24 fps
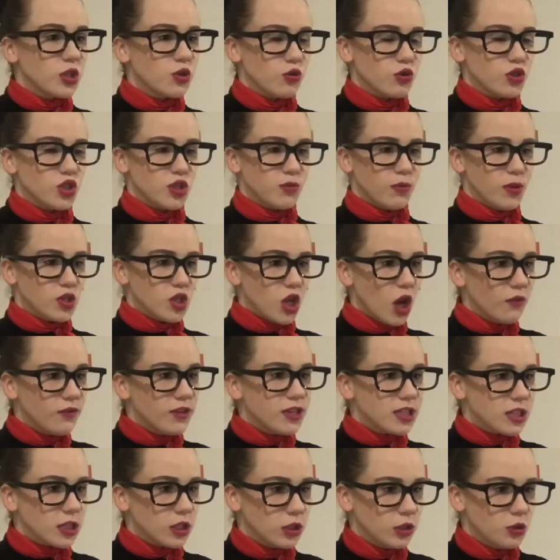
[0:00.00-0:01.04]
drawn to the most
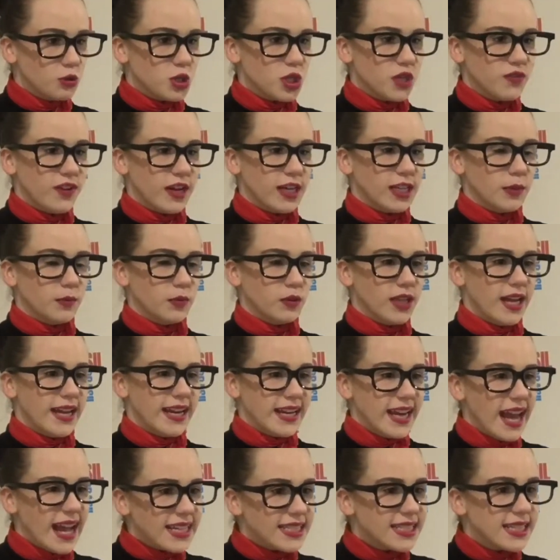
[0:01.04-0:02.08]
obvious conclusion available and
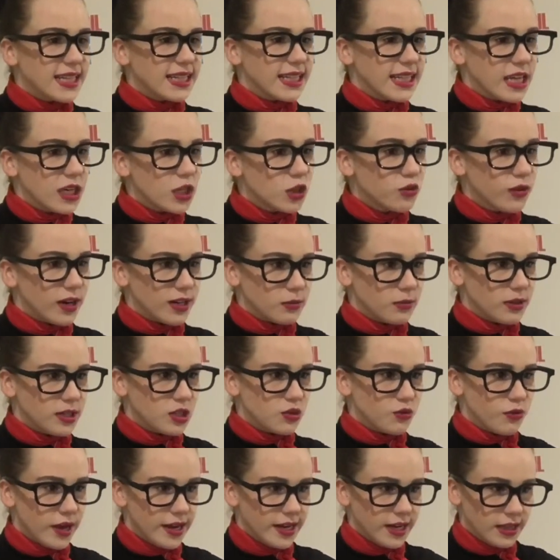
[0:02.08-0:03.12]
an accidentally incorrect one is
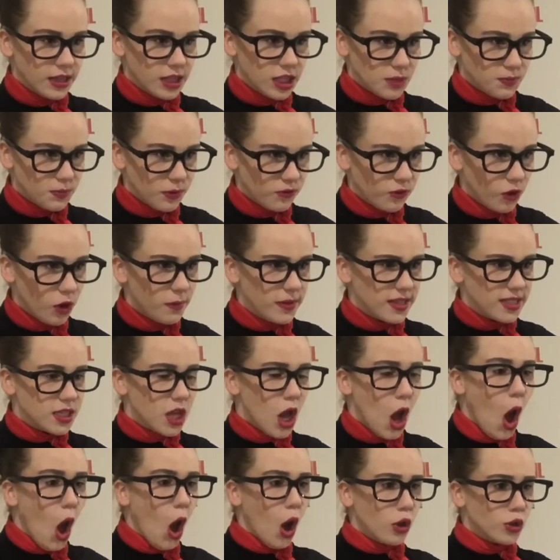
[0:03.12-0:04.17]
created in this performance.
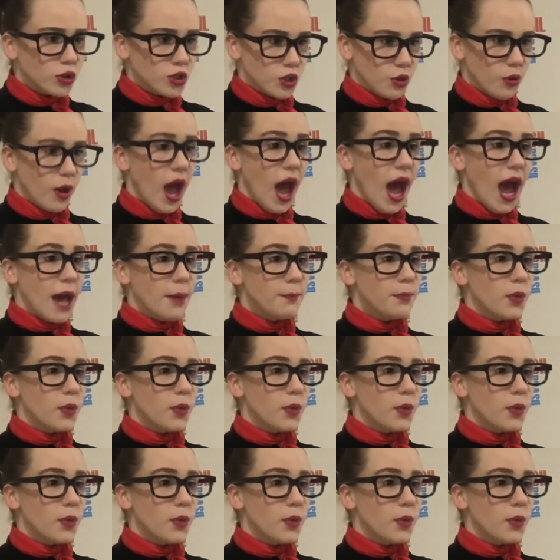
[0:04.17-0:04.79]
Also, Anne